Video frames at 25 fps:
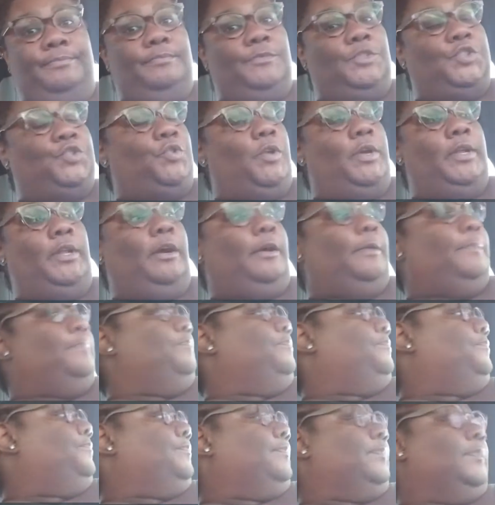Straight up,
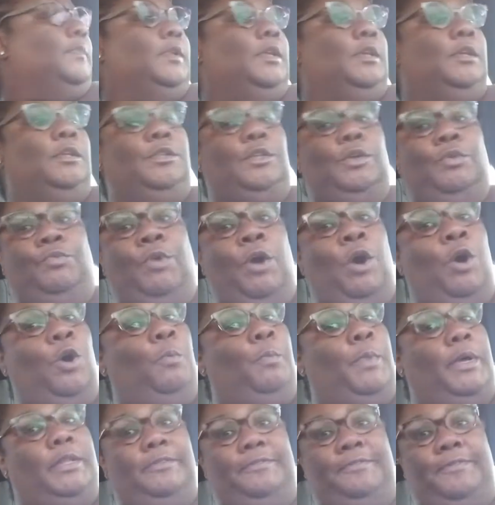the
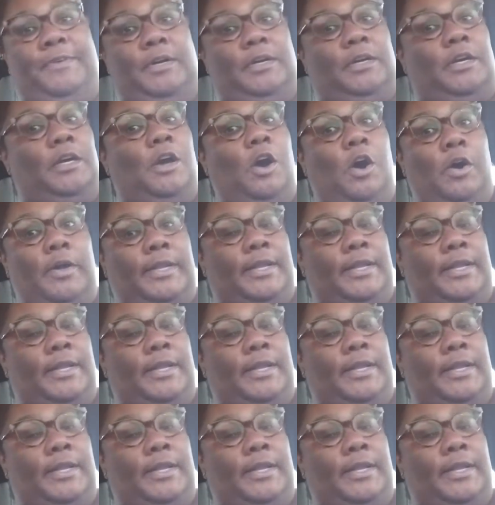wrong motherfucker caught